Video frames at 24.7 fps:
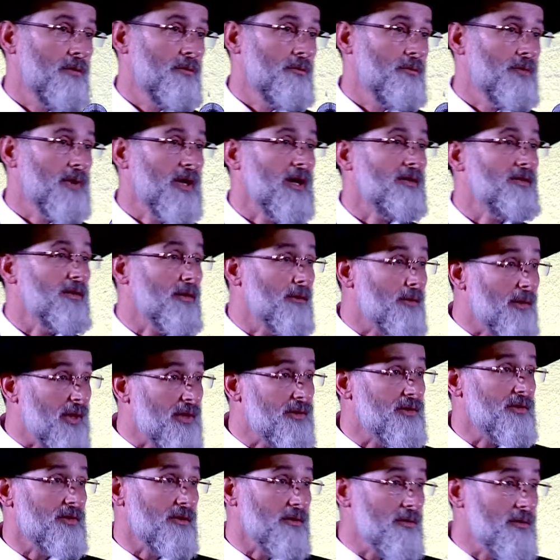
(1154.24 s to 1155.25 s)
We have the
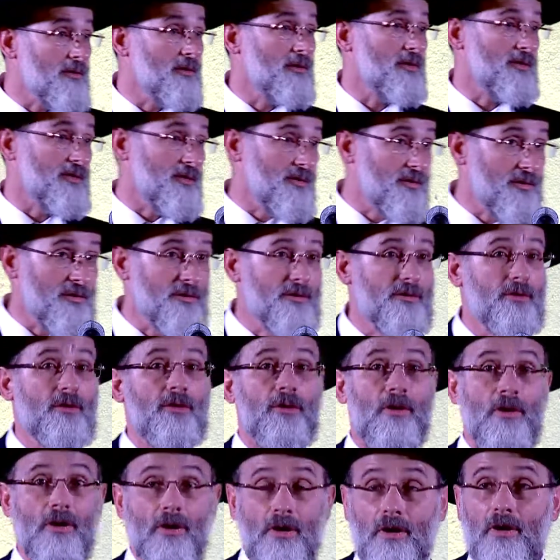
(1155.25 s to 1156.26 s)
great schos
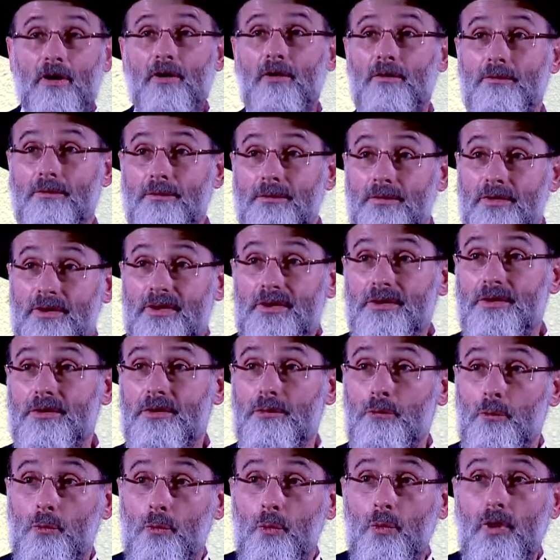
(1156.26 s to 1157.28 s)
of
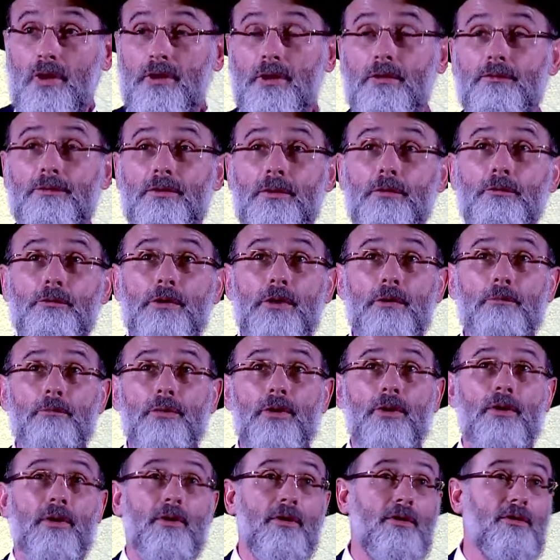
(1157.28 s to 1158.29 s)
this wonderful
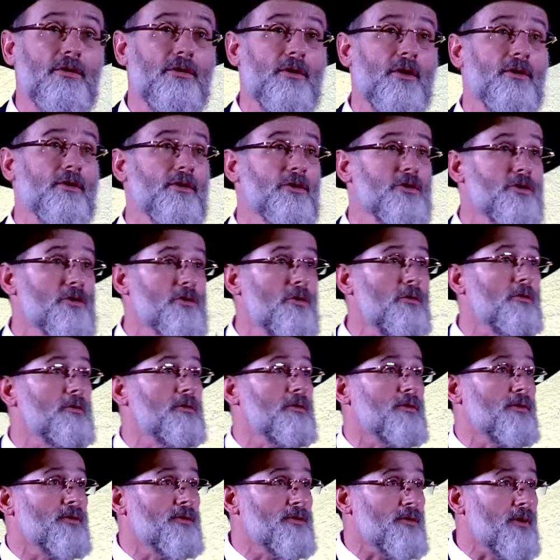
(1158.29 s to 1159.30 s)
rebirth on the
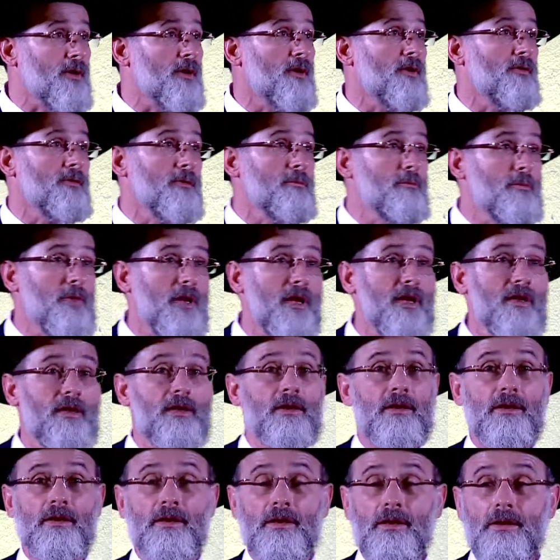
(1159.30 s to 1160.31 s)
shoulders of the
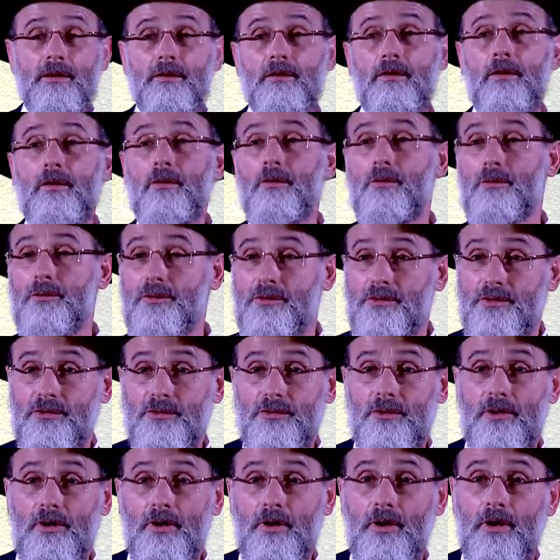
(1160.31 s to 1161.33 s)
mighty
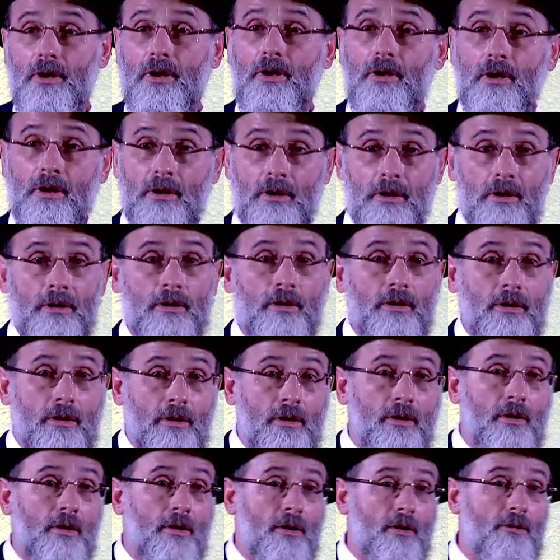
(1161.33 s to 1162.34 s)
heroes
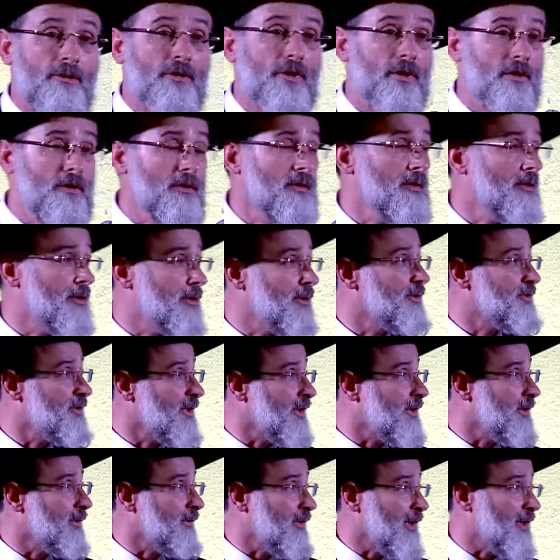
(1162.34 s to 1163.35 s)
of the earlier
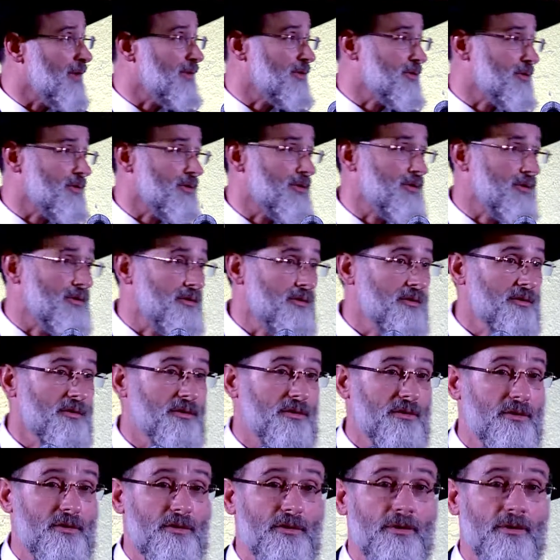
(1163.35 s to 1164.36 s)
generations.